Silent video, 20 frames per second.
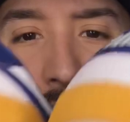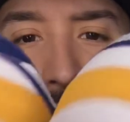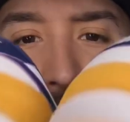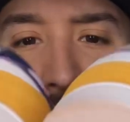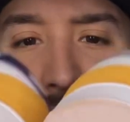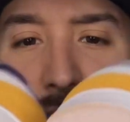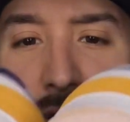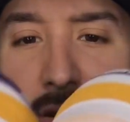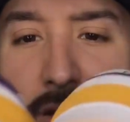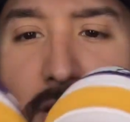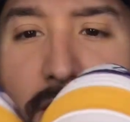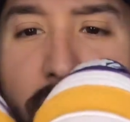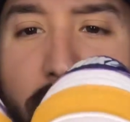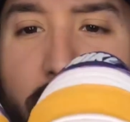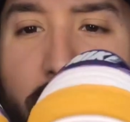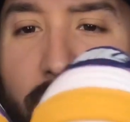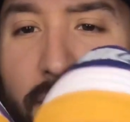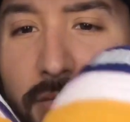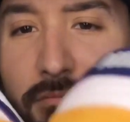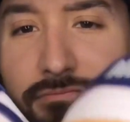
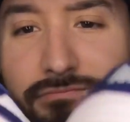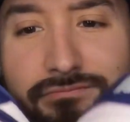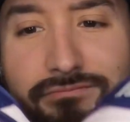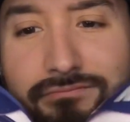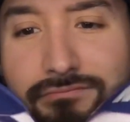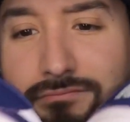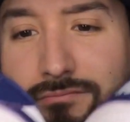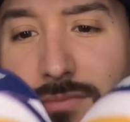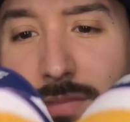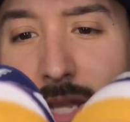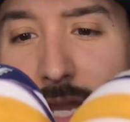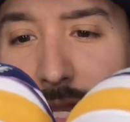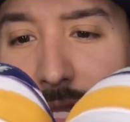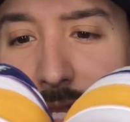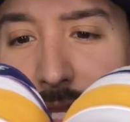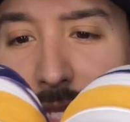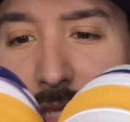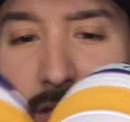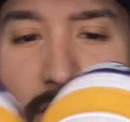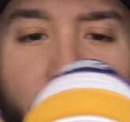they're not
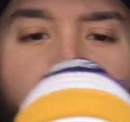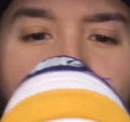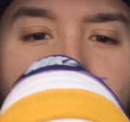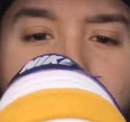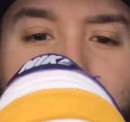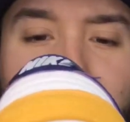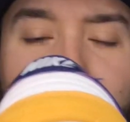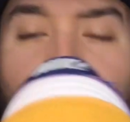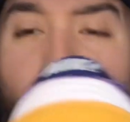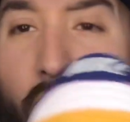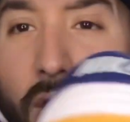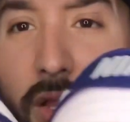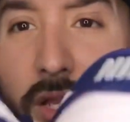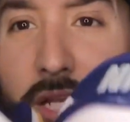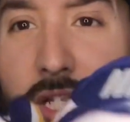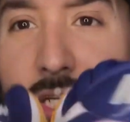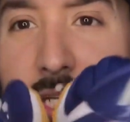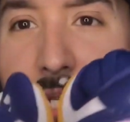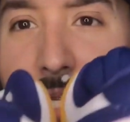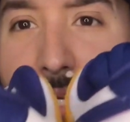getting the greatest quality
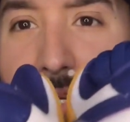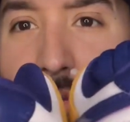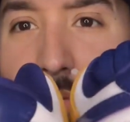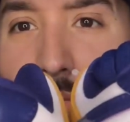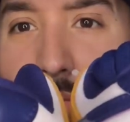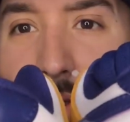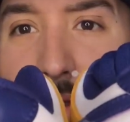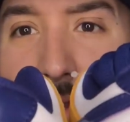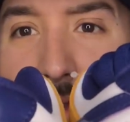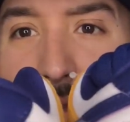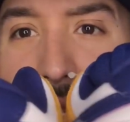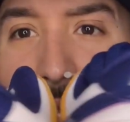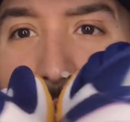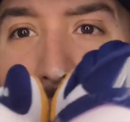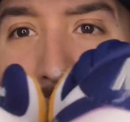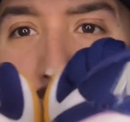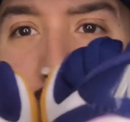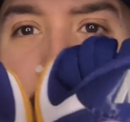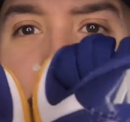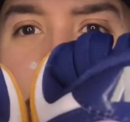check or whatnot,
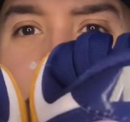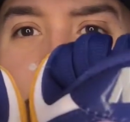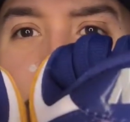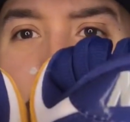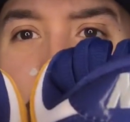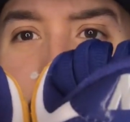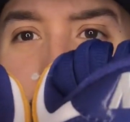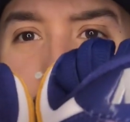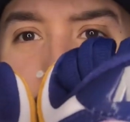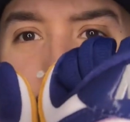that